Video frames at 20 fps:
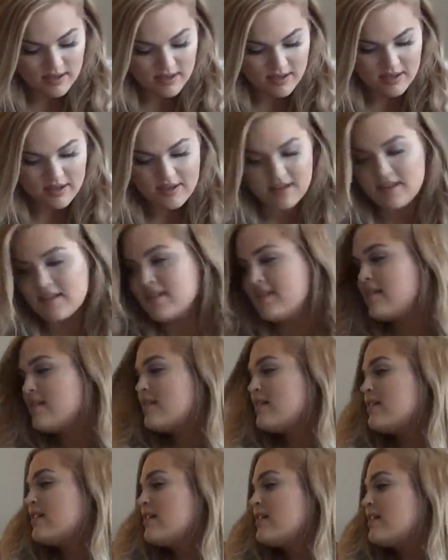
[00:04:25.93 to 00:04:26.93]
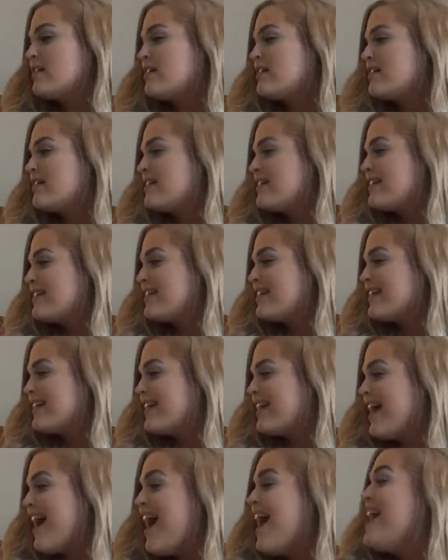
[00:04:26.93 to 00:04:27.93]

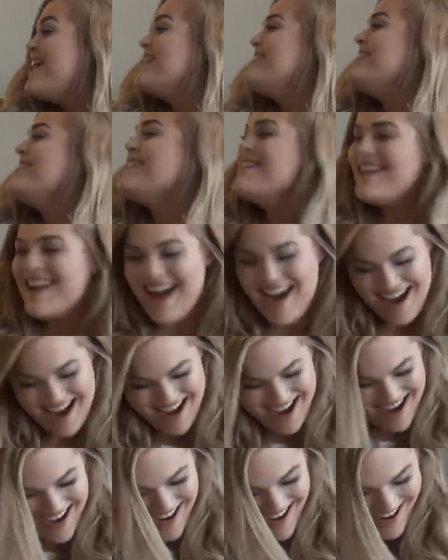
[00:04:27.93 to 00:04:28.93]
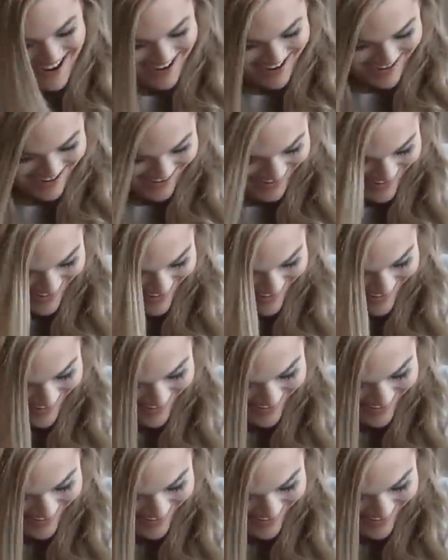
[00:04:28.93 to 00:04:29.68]
No words are spoken by the person on screen.